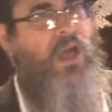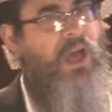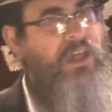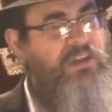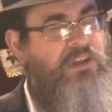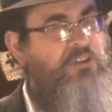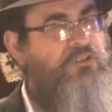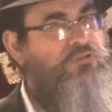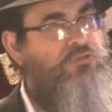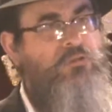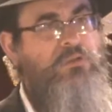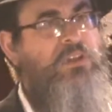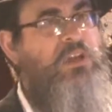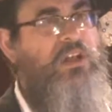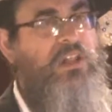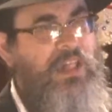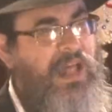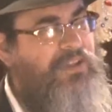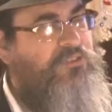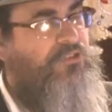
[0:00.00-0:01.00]
and it's true in the
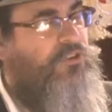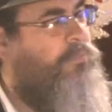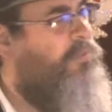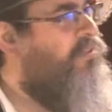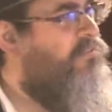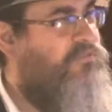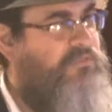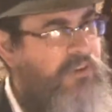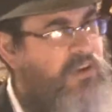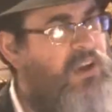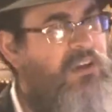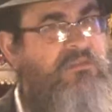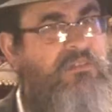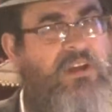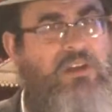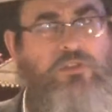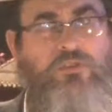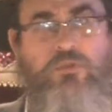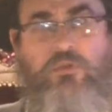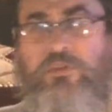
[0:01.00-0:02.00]
classroom. It's very,
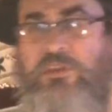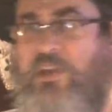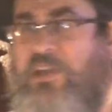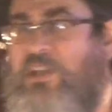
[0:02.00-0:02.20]
very true in the